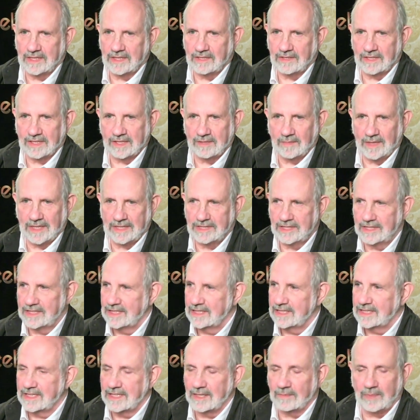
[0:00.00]
You
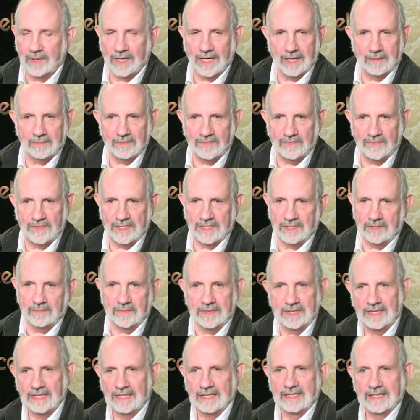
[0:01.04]
mentioned the De Palma
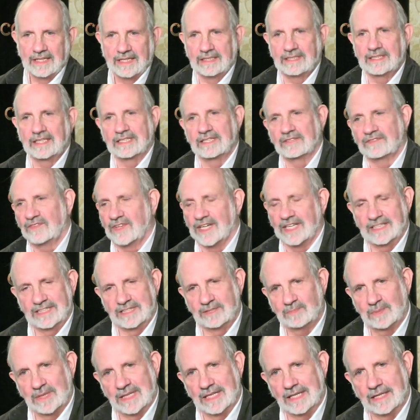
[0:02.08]
film, and then the
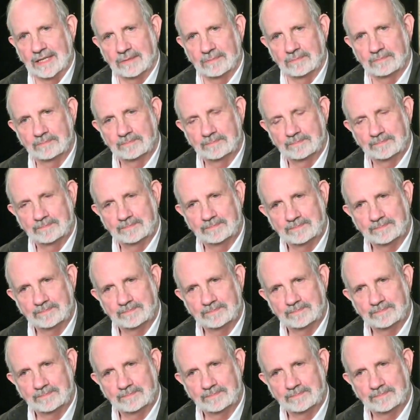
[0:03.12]
fights begin.